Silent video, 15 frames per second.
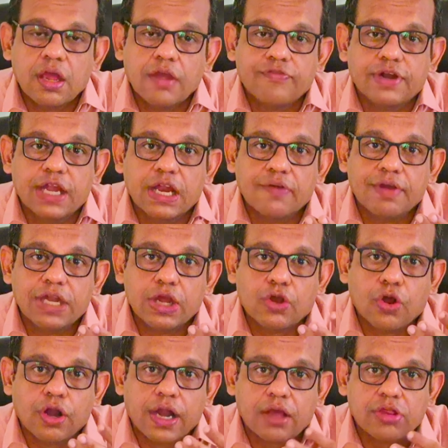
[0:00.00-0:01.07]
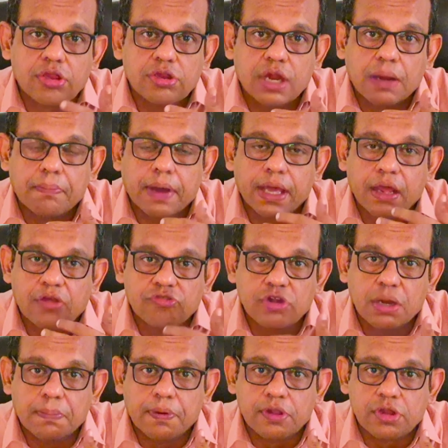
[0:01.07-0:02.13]
If a derivative contract is done by a
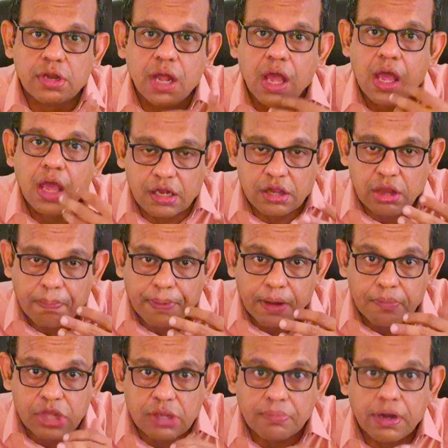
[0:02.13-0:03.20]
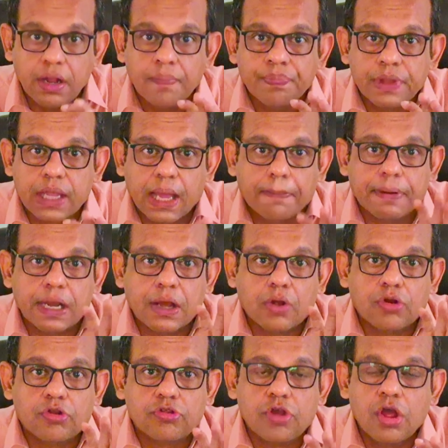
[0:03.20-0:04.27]
resident person, it is a permissible capital
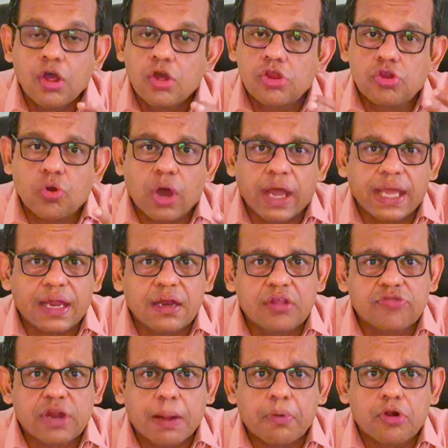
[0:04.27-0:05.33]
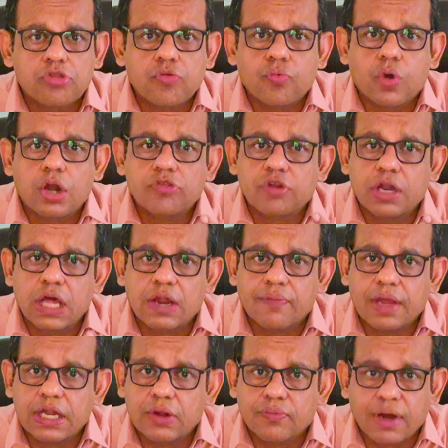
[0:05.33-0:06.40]
account transaction. So I can describe also what is a
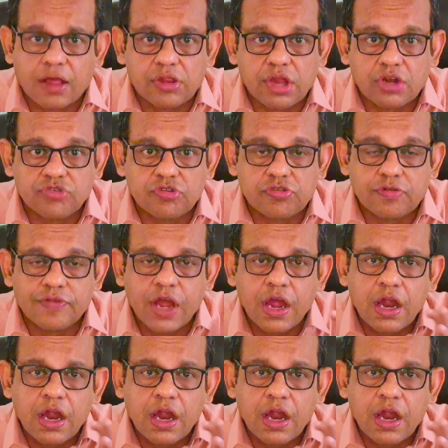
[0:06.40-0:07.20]
derivative transaction itself.